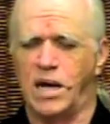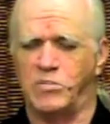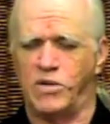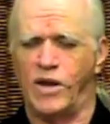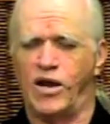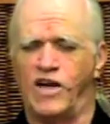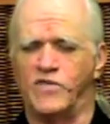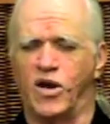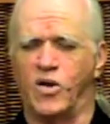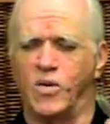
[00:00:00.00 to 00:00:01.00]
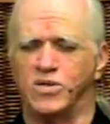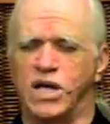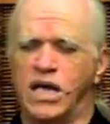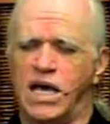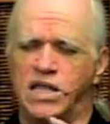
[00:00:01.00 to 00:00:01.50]
But right off the coast,
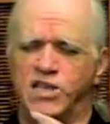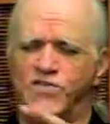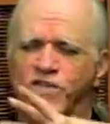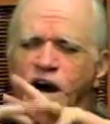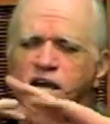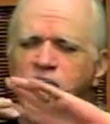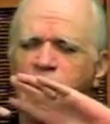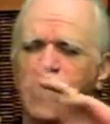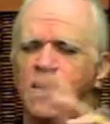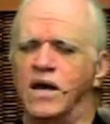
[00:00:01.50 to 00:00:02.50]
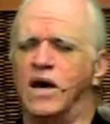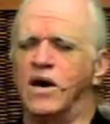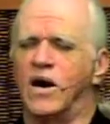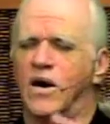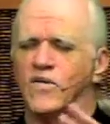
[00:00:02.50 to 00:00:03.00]
in this foggy area
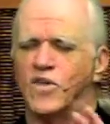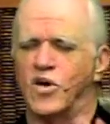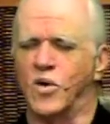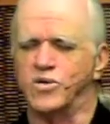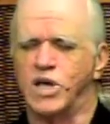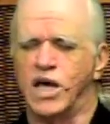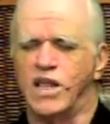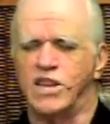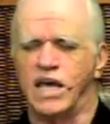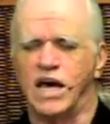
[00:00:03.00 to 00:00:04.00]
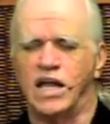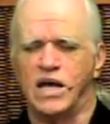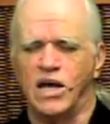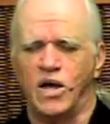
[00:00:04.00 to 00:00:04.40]
off the coast, they got